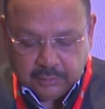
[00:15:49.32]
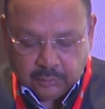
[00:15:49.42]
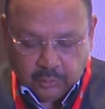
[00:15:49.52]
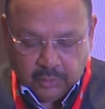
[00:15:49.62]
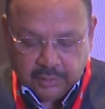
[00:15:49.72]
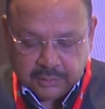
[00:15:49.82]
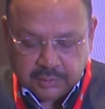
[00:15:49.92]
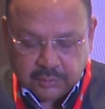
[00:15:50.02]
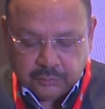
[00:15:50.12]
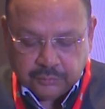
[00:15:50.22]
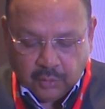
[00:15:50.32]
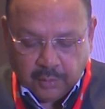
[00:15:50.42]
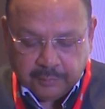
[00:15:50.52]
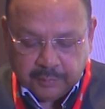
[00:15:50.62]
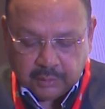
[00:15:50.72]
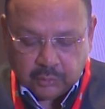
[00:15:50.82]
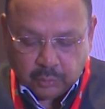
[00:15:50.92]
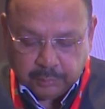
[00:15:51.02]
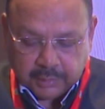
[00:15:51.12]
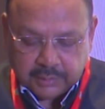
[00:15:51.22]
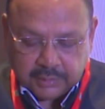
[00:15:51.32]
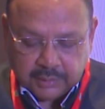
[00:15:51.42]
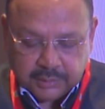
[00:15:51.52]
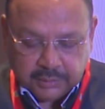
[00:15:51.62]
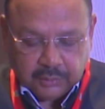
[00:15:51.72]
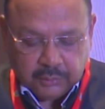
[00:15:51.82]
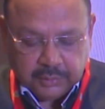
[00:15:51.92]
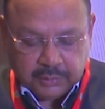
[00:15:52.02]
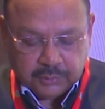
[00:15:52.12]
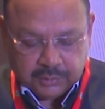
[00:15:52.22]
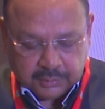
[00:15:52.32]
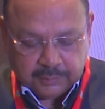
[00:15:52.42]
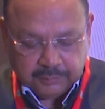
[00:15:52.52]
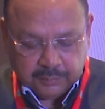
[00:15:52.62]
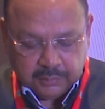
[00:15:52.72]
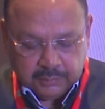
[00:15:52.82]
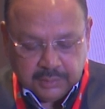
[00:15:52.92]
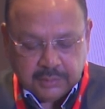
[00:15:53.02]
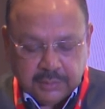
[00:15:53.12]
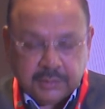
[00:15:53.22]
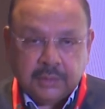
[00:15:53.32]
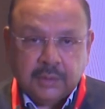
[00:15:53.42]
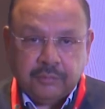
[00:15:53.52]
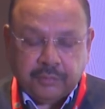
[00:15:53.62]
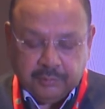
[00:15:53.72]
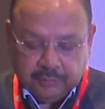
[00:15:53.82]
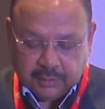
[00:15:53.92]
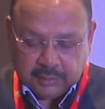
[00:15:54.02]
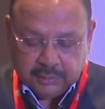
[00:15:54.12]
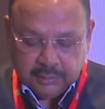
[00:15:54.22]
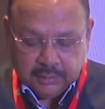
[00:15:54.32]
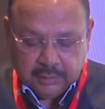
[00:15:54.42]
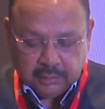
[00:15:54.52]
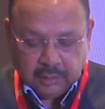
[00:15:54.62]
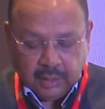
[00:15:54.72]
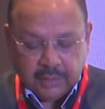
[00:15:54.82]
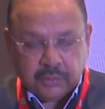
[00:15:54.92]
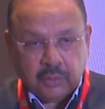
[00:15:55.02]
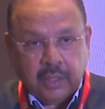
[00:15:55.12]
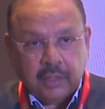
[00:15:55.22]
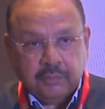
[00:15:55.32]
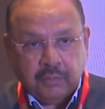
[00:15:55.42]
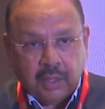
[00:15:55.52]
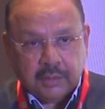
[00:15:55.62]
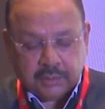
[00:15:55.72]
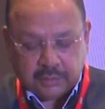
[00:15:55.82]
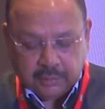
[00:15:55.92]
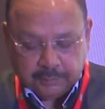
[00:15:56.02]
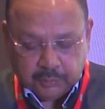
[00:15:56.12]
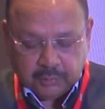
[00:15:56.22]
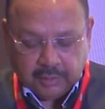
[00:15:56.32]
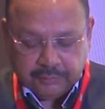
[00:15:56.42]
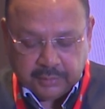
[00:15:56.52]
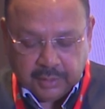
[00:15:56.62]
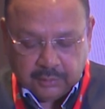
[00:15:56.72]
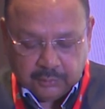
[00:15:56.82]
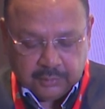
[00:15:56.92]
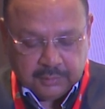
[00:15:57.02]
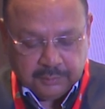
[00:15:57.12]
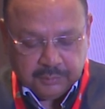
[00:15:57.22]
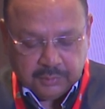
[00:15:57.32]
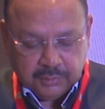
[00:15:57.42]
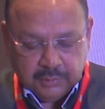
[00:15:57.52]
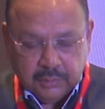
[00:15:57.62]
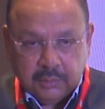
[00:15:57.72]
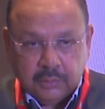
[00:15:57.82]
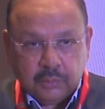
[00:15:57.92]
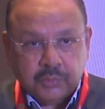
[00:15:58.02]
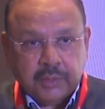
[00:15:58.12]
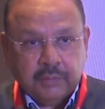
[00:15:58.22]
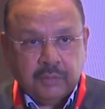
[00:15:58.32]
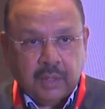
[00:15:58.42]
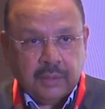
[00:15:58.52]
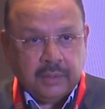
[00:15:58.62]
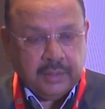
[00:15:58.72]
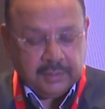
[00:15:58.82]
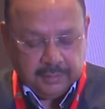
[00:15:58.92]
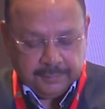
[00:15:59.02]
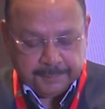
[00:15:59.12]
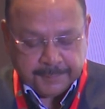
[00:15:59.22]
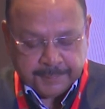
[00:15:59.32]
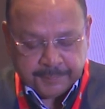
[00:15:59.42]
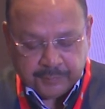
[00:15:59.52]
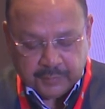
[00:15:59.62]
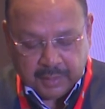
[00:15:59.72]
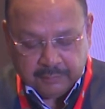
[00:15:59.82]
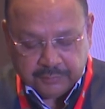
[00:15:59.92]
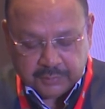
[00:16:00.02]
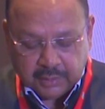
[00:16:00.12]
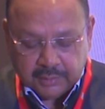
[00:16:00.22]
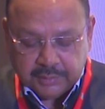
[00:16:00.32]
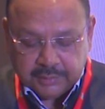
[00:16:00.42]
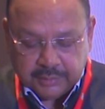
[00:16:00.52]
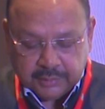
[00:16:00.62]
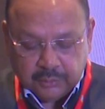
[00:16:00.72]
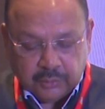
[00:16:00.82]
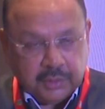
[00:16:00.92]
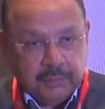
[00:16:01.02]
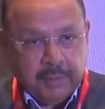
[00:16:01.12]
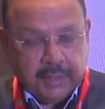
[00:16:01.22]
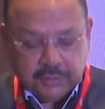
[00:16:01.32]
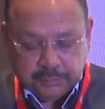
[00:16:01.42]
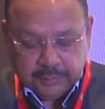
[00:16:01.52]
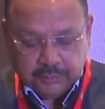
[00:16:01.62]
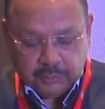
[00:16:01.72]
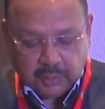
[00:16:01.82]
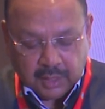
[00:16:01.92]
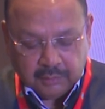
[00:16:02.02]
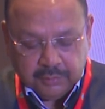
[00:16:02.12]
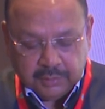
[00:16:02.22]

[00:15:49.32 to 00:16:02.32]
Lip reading: coalesce to form a robust and secure ecosystem. This digital framework relies on advanced cryptographic algorithms to safeguard data, emphasizing secure key management through hardware